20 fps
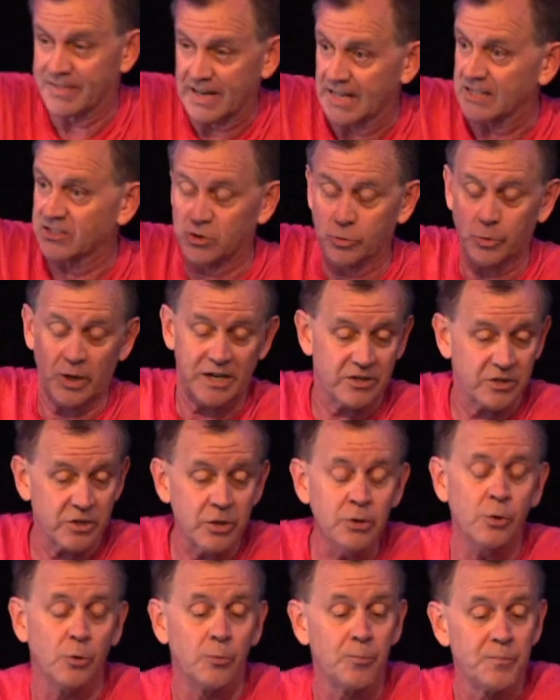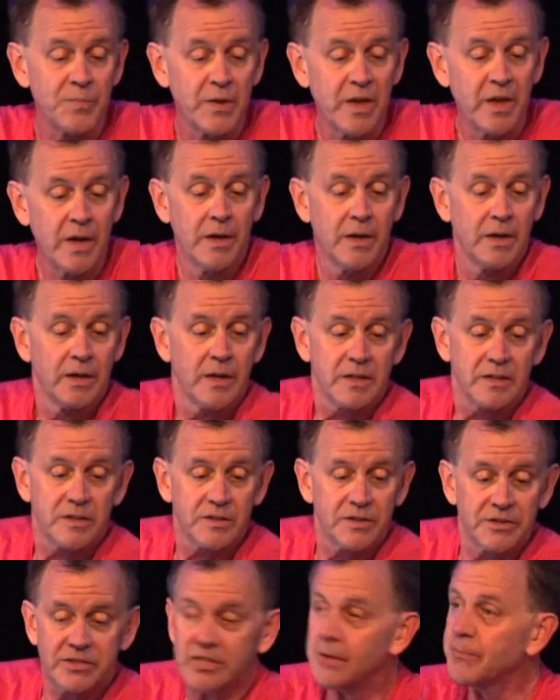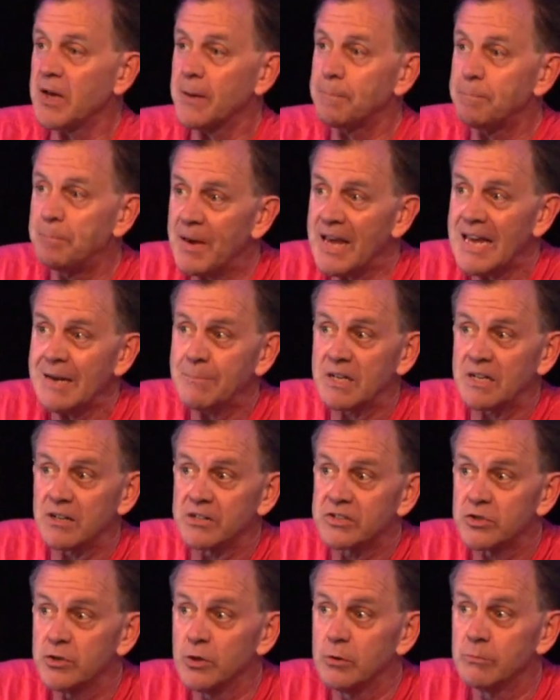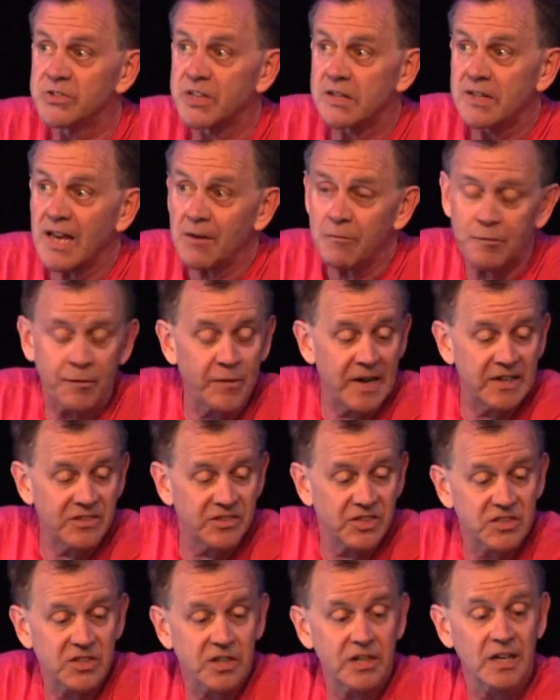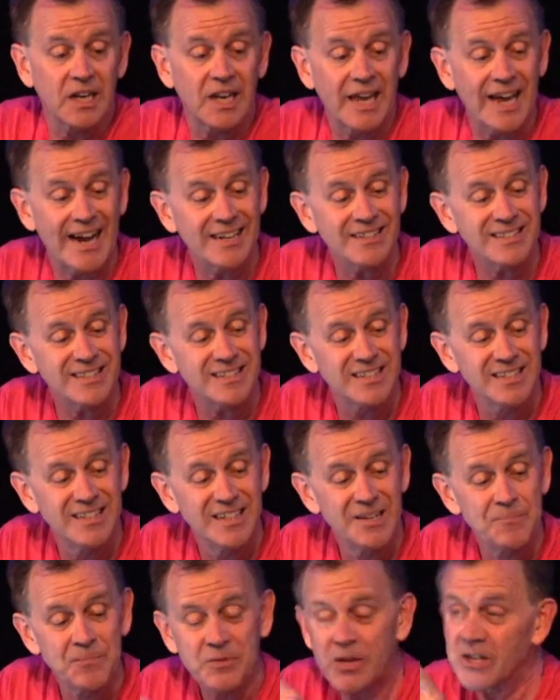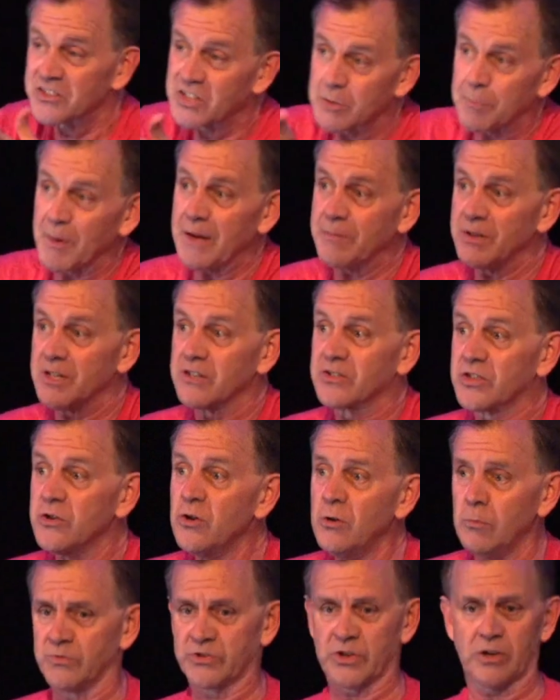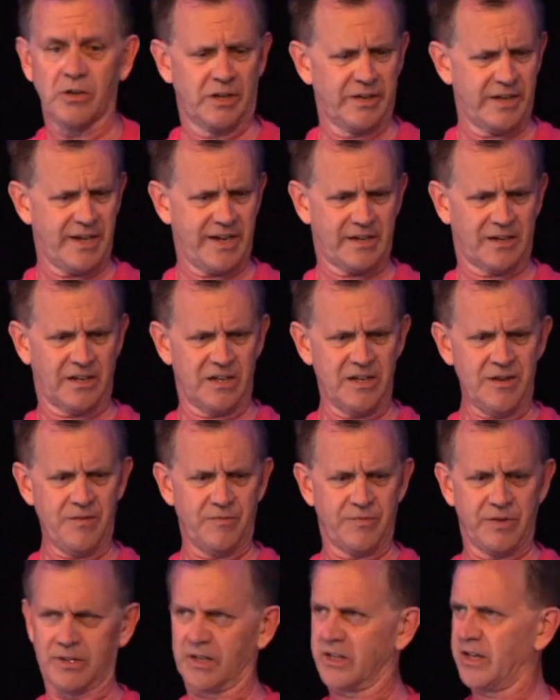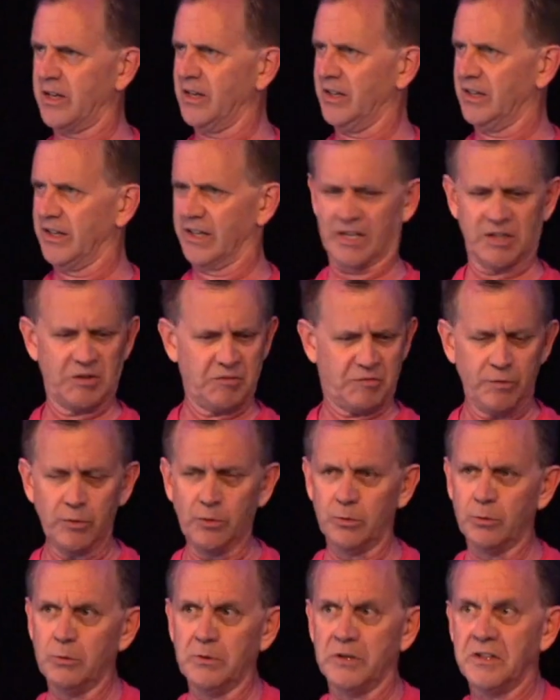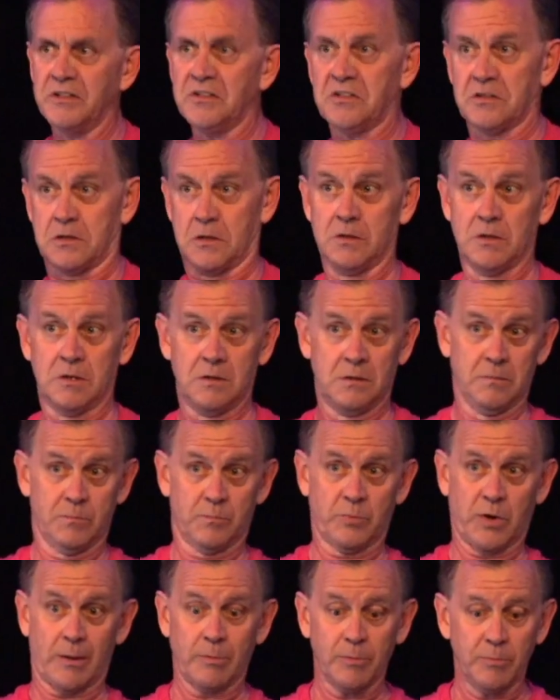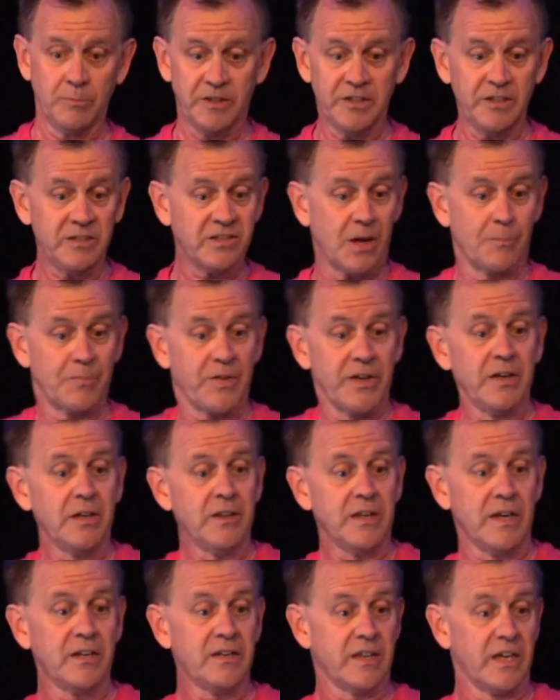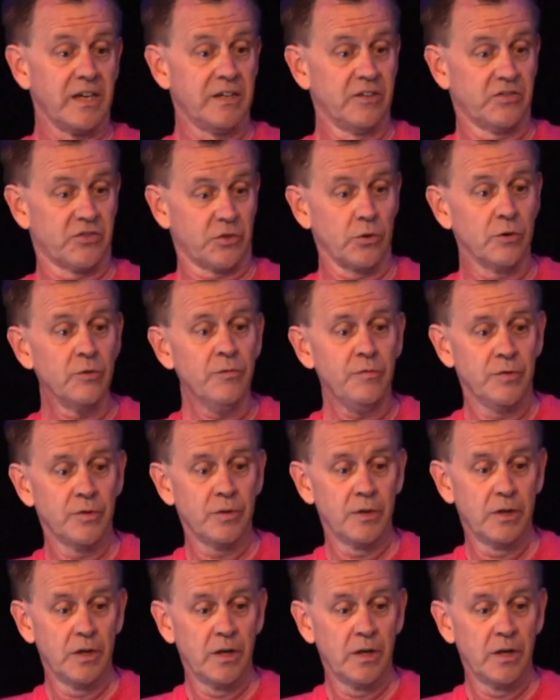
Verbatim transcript: that's great too. So that baby assumes that that phase is going to last, because the baby assumes all that love and cuddling and food is probably something that they deserve.